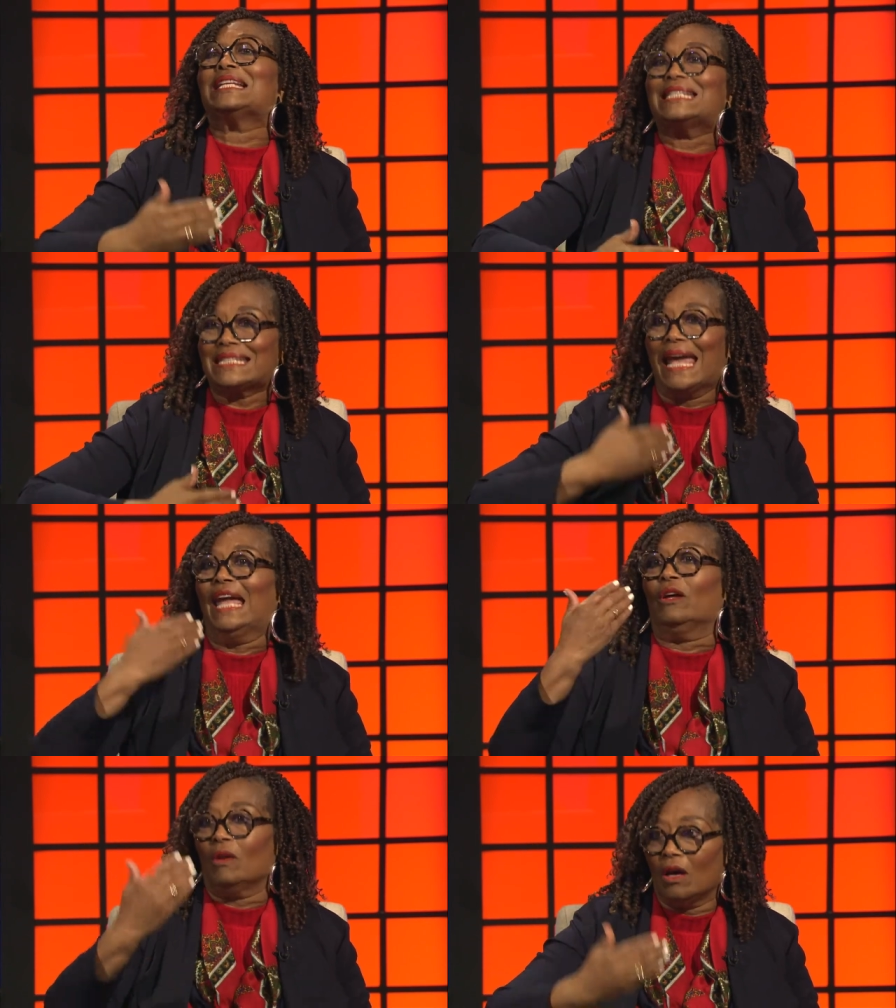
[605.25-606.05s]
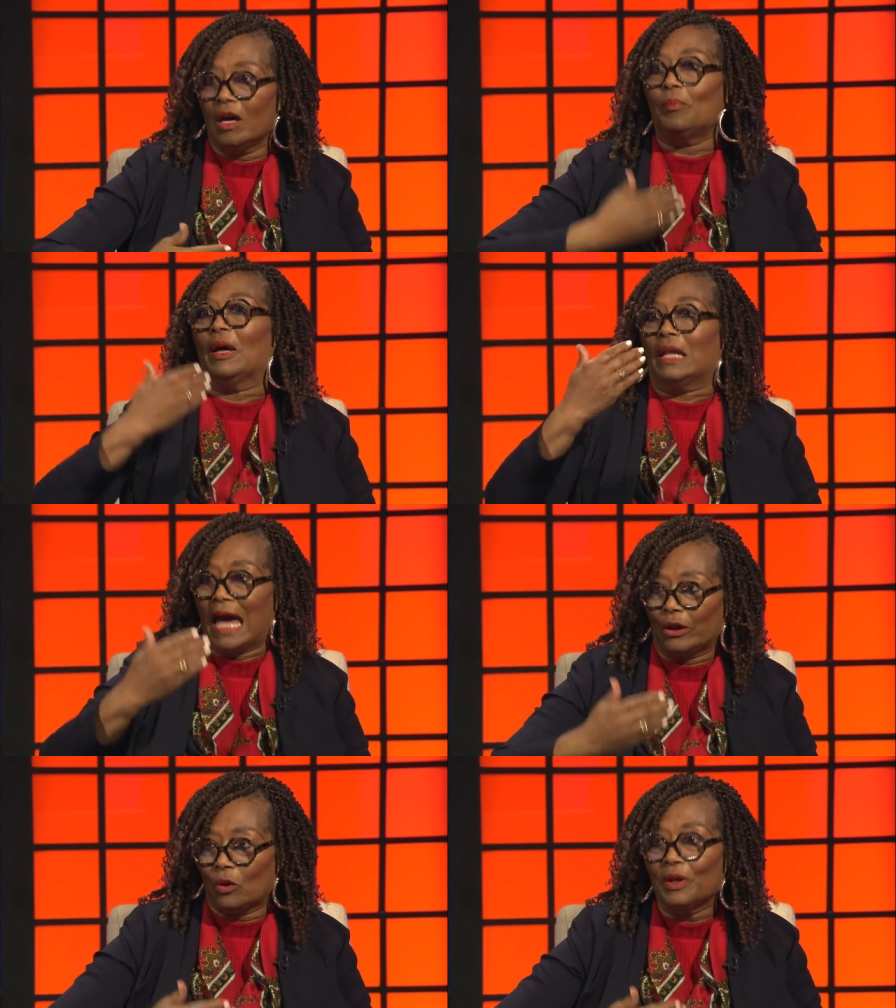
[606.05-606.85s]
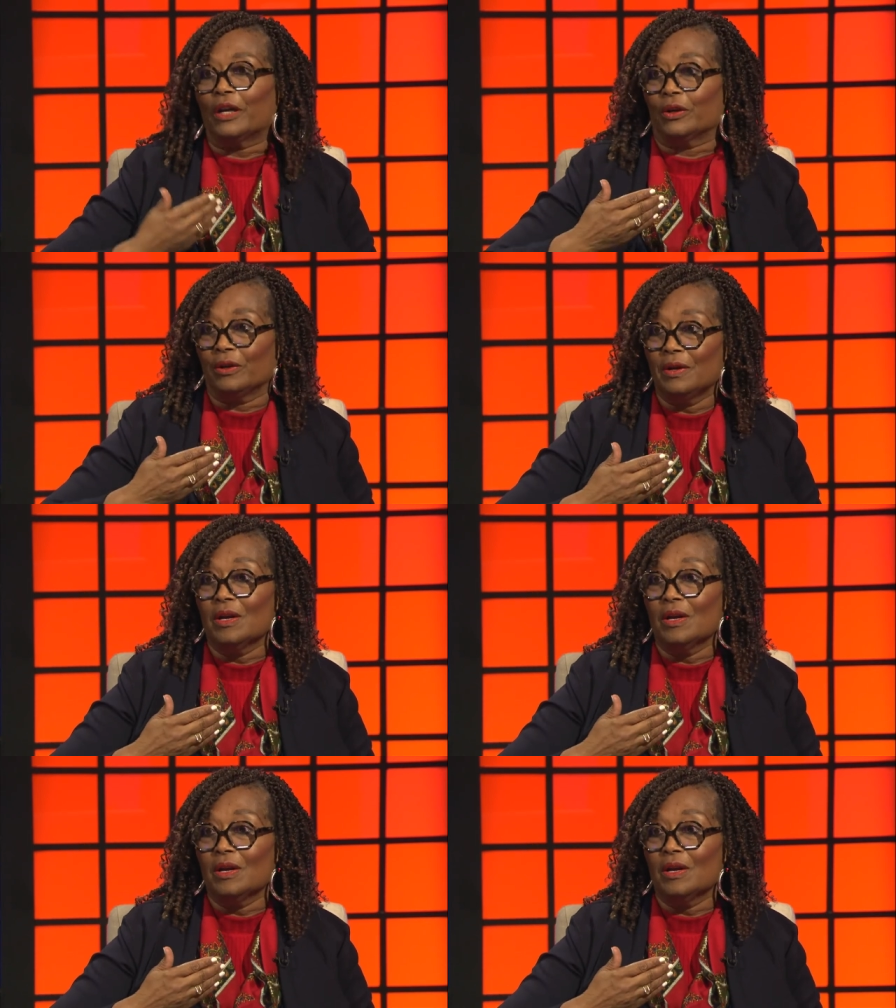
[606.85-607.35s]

scale up a lot quicker